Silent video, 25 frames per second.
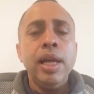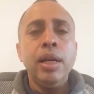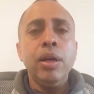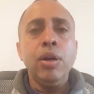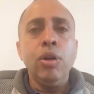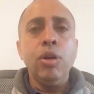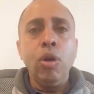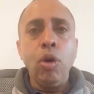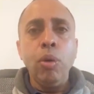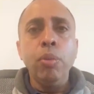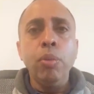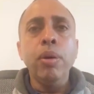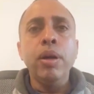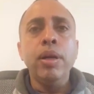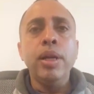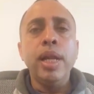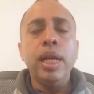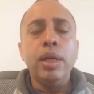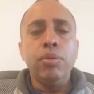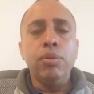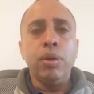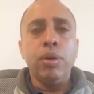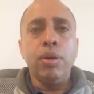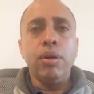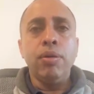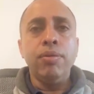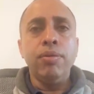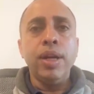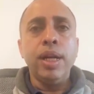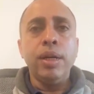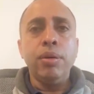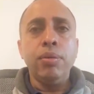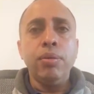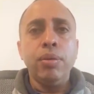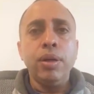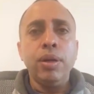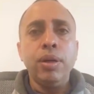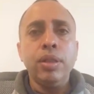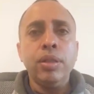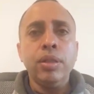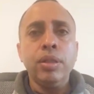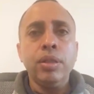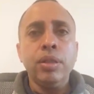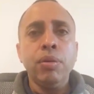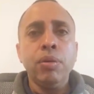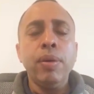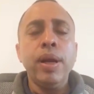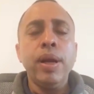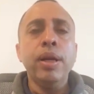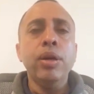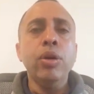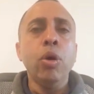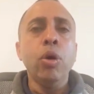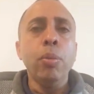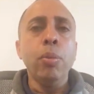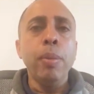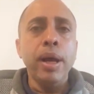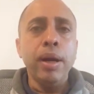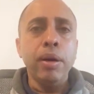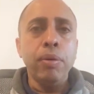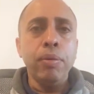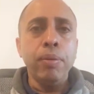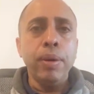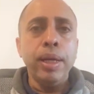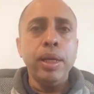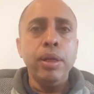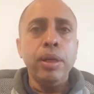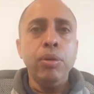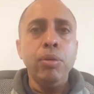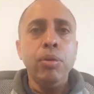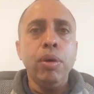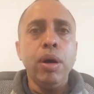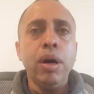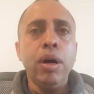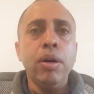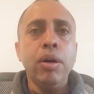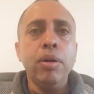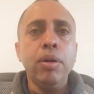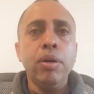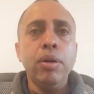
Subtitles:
global network of networks where no matter where you are,